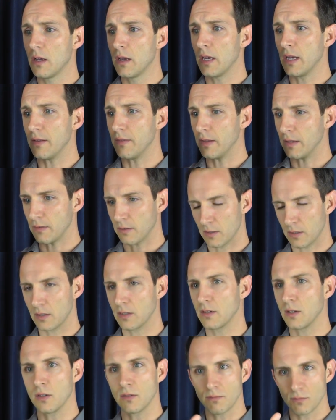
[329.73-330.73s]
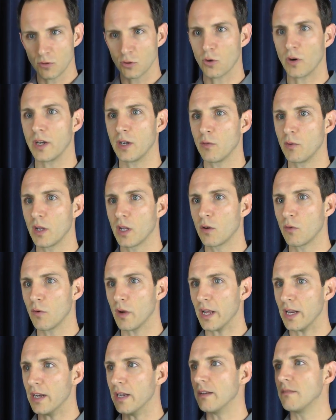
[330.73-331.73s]
and then trying to
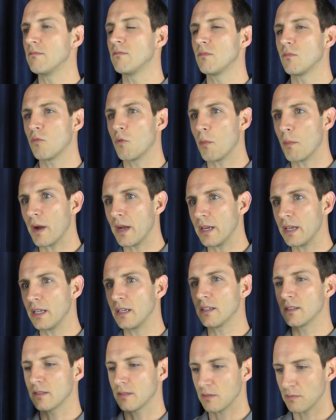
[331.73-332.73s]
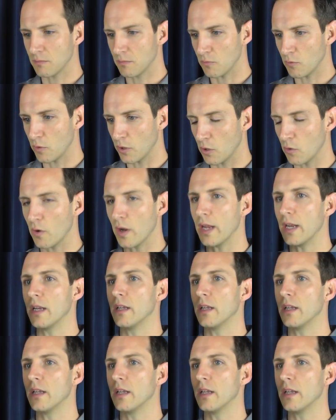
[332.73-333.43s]
recreate it, reminding us, recreate